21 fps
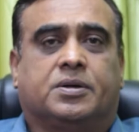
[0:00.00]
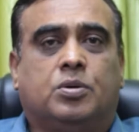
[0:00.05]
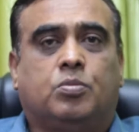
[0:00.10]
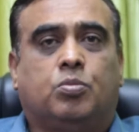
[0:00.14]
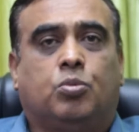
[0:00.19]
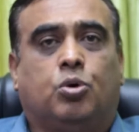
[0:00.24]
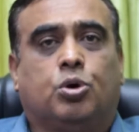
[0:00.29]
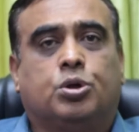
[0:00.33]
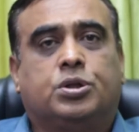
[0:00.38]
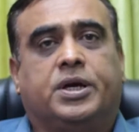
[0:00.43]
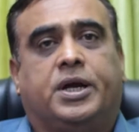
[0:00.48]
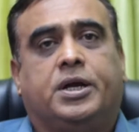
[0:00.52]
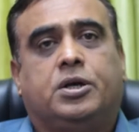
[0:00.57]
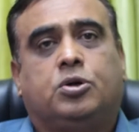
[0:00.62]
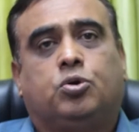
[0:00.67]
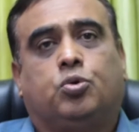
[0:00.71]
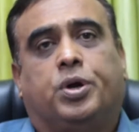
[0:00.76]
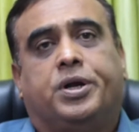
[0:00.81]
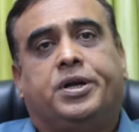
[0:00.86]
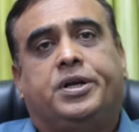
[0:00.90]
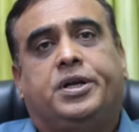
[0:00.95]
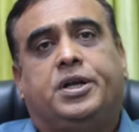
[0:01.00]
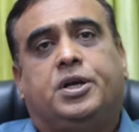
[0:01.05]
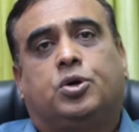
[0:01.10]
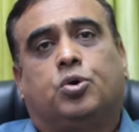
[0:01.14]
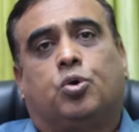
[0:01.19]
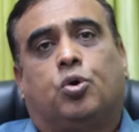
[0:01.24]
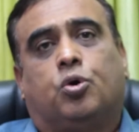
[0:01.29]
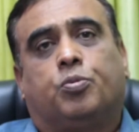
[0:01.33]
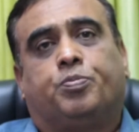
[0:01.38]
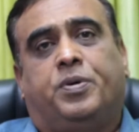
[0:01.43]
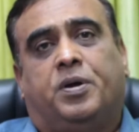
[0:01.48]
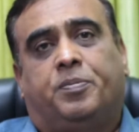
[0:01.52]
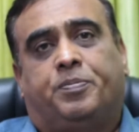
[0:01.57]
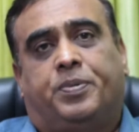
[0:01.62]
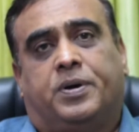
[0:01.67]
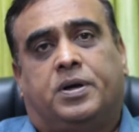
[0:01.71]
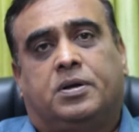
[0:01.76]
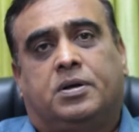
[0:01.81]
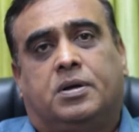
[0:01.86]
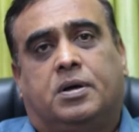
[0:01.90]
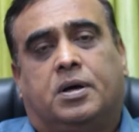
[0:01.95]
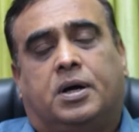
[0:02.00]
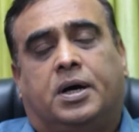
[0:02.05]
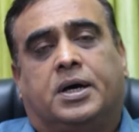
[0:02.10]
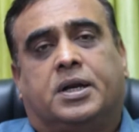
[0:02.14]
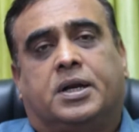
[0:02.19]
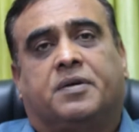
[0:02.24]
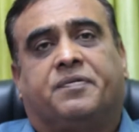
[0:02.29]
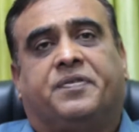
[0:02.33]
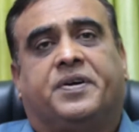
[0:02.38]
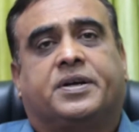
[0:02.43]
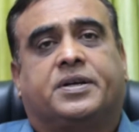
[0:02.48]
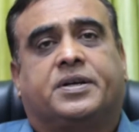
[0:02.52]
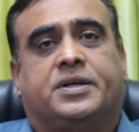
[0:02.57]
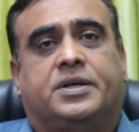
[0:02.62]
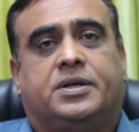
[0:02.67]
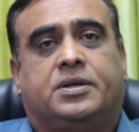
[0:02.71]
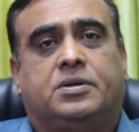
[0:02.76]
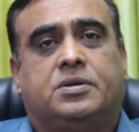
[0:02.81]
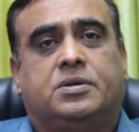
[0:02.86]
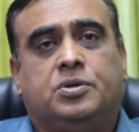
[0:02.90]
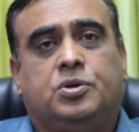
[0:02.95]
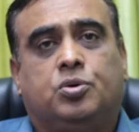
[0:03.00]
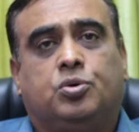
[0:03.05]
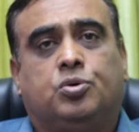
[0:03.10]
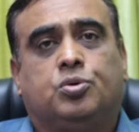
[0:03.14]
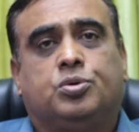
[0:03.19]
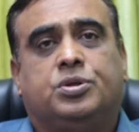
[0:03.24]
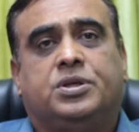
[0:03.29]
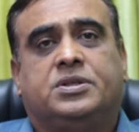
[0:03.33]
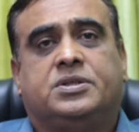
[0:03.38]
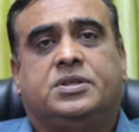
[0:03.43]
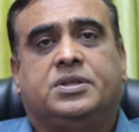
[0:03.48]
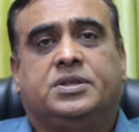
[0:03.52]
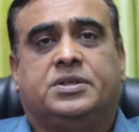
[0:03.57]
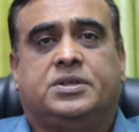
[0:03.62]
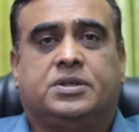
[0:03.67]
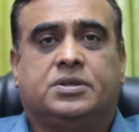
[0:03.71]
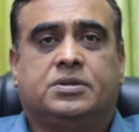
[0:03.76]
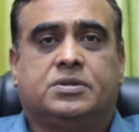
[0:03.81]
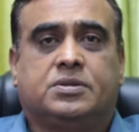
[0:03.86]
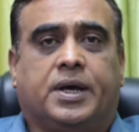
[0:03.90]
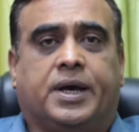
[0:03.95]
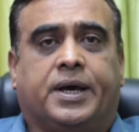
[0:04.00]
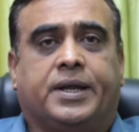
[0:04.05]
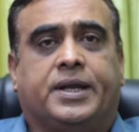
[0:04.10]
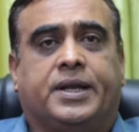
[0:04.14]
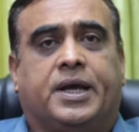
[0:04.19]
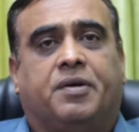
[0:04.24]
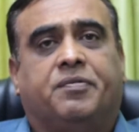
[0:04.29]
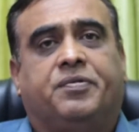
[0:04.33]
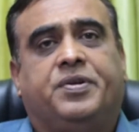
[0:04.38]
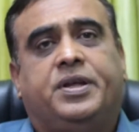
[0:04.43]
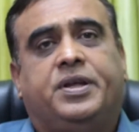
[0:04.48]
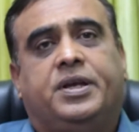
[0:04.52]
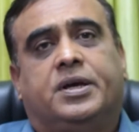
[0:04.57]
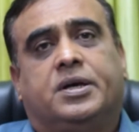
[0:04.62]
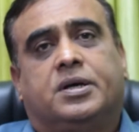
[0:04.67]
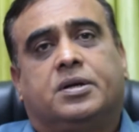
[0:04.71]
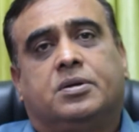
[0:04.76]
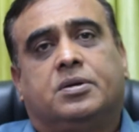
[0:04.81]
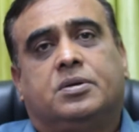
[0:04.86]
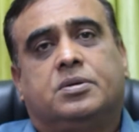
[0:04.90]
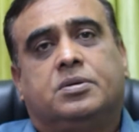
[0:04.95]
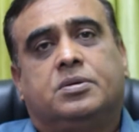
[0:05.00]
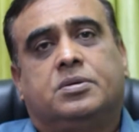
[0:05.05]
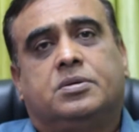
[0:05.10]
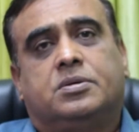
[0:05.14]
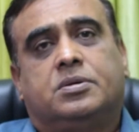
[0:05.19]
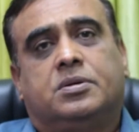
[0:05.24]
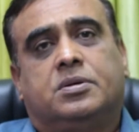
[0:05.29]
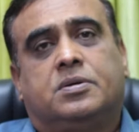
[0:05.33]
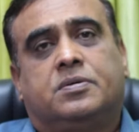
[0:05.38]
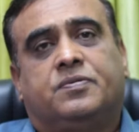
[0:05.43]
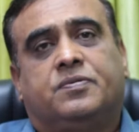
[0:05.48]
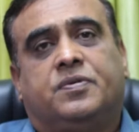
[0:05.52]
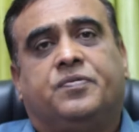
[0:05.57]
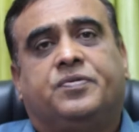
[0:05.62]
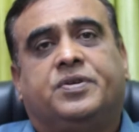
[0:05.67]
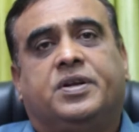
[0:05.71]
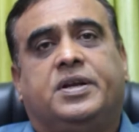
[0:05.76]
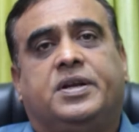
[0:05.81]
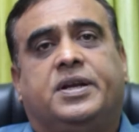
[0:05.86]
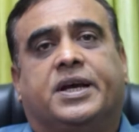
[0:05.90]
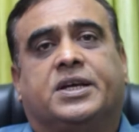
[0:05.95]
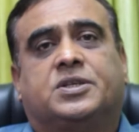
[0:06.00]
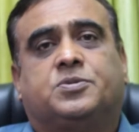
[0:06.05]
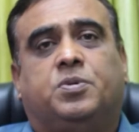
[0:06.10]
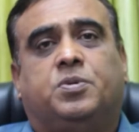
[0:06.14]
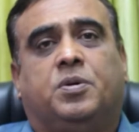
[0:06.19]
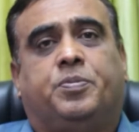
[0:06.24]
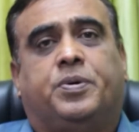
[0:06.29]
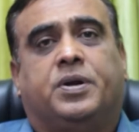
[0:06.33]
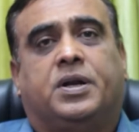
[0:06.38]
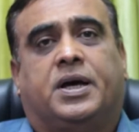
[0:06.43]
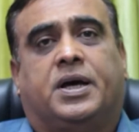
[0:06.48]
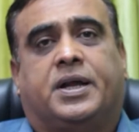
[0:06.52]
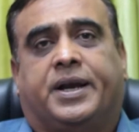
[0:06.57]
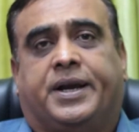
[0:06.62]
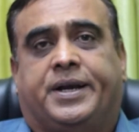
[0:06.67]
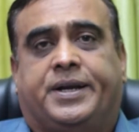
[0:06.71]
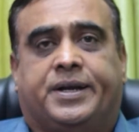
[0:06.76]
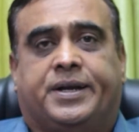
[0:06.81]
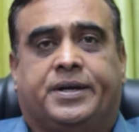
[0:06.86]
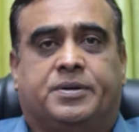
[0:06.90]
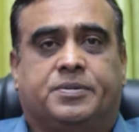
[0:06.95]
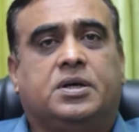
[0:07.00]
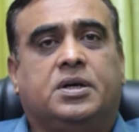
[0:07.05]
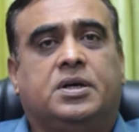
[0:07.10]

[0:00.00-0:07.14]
More than 20 crore people are affected due to this disease, and every year 15 lakhs people are added.